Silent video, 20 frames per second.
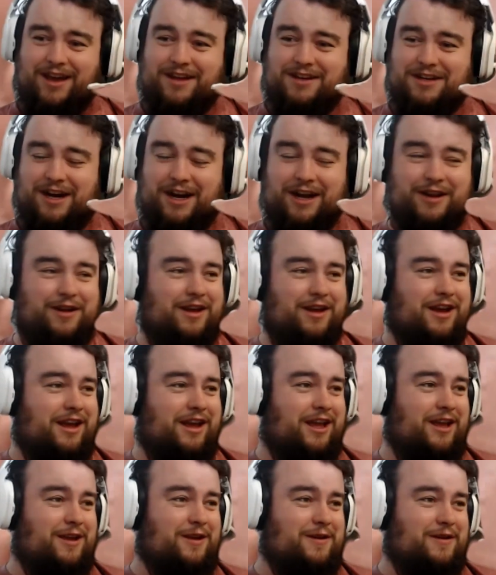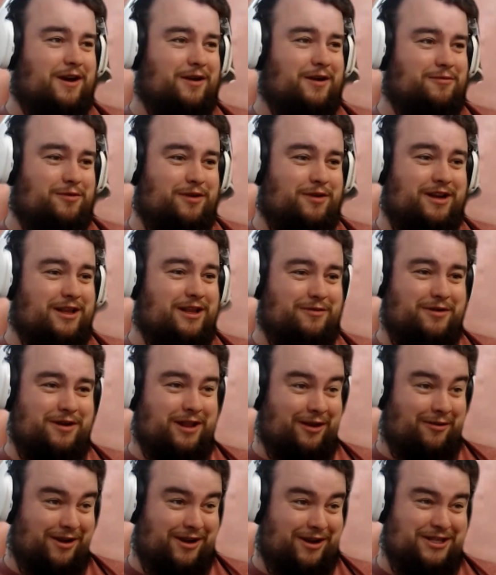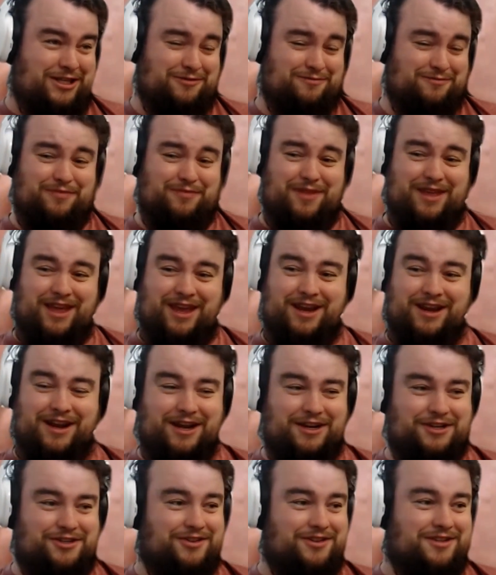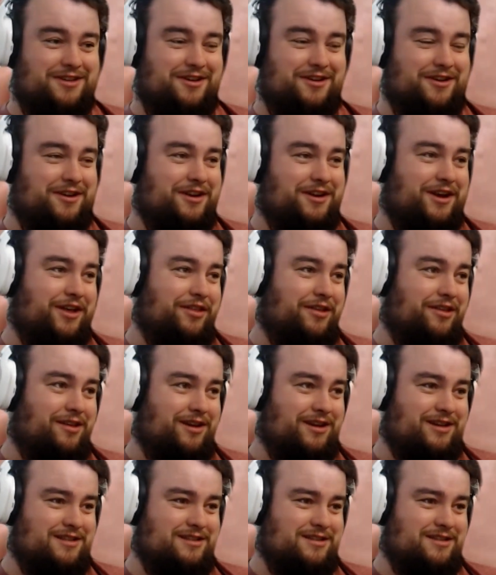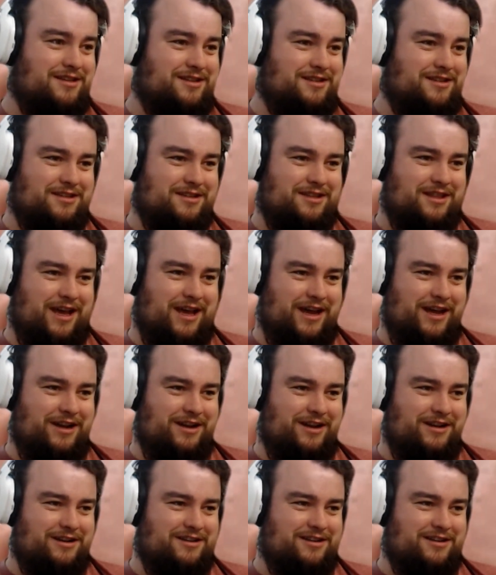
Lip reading: and I really, really wish he could actually slot into other lists, because that